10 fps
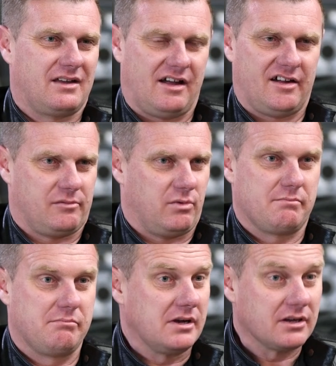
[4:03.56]
cars were
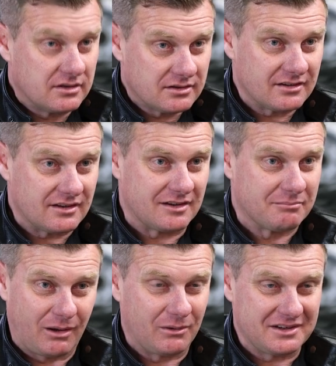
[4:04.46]
big
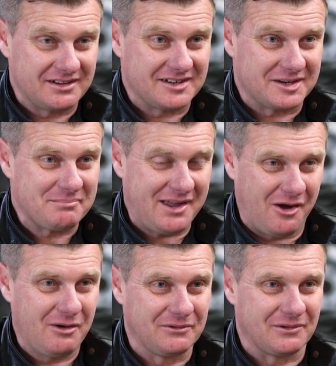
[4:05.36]
and bulky and
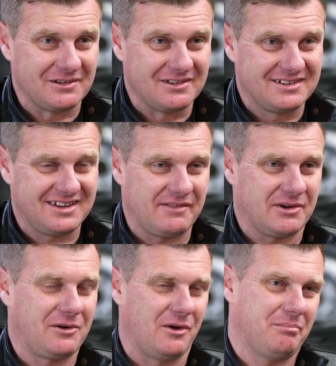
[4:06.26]
powerful, to have a
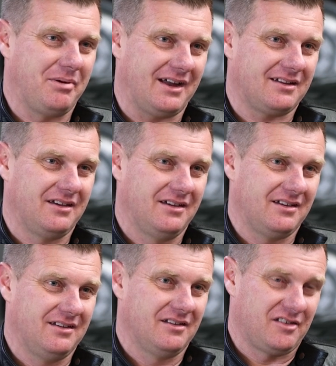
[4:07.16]
compact,
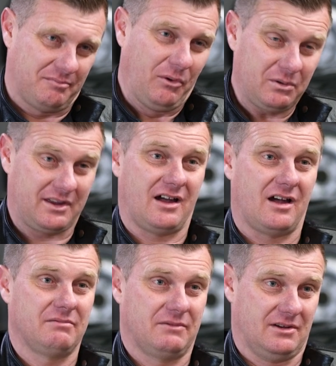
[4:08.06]
small
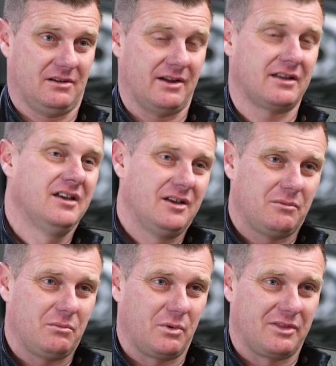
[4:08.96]
car, if you like,
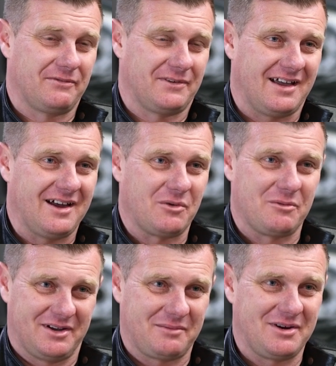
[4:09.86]
with a V eight would have
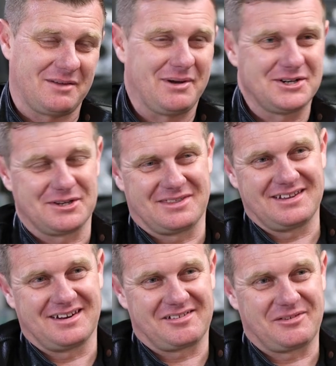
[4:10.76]
been a pretty punchy thing
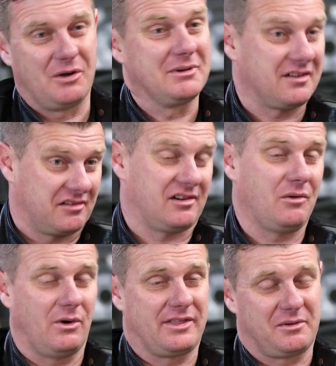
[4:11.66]
in its time, and you can see
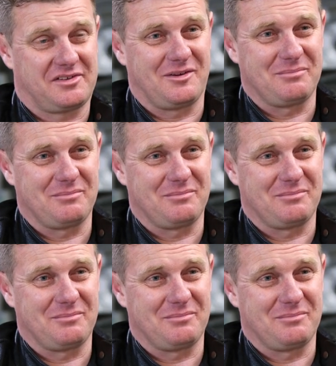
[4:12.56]
why they were so